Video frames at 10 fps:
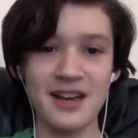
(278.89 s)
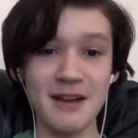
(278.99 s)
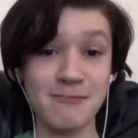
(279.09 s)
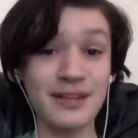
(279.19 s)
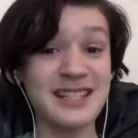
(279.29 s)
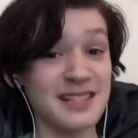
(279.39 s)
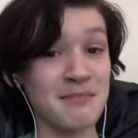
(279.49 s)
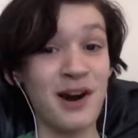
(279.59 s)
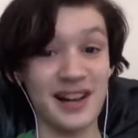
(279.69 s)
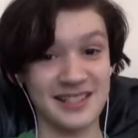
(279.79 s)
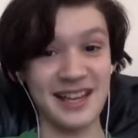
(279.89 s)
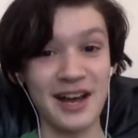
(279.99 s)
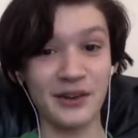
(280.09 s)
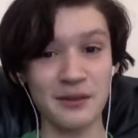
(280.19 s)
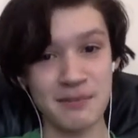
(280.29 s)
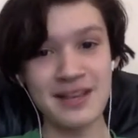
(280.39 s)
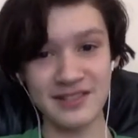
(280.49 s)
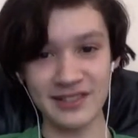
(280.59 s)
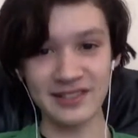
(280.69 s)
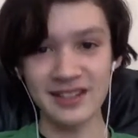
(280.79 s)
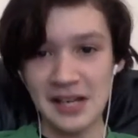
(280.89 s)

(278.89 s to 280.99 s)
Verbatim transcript: and placed the box that held the pizza